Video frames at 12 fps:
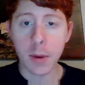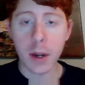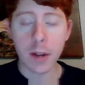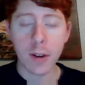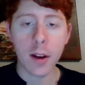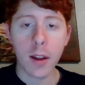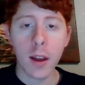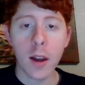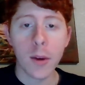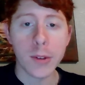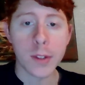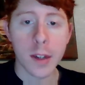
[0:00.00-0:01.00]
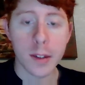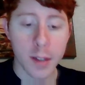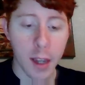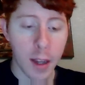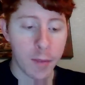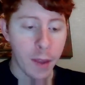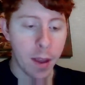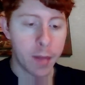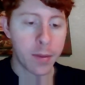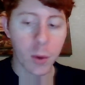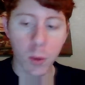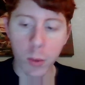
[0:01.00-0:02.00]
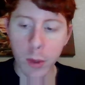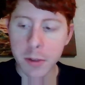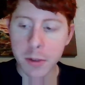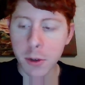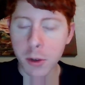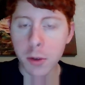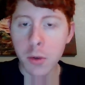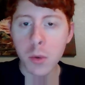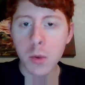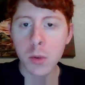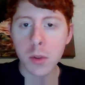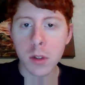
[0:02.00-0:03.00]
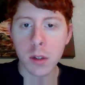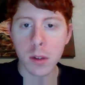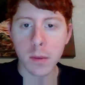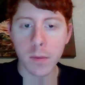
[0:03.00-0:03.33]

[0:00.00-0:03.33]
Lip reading: what I read was saying that we choose